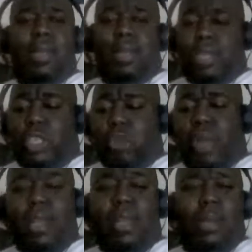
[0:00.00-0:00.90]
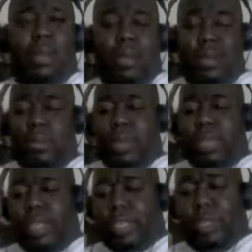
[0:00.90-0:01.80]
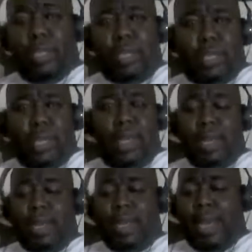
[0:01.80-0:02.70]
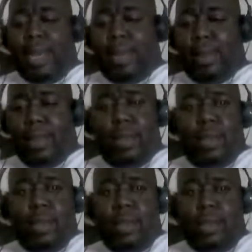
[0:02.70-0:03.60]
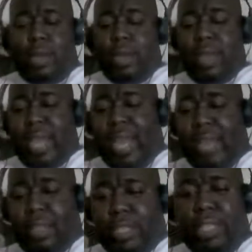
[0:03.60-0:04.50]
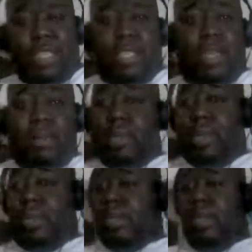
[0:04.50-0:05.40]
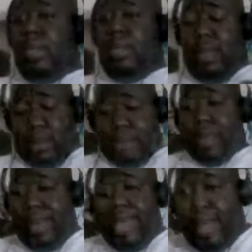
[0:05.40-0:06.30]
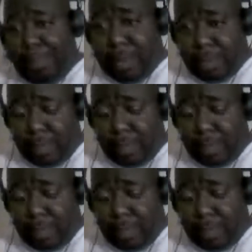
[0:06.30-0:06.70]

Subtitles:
the trailer will get you to think that you're going to see something that is going to be epic.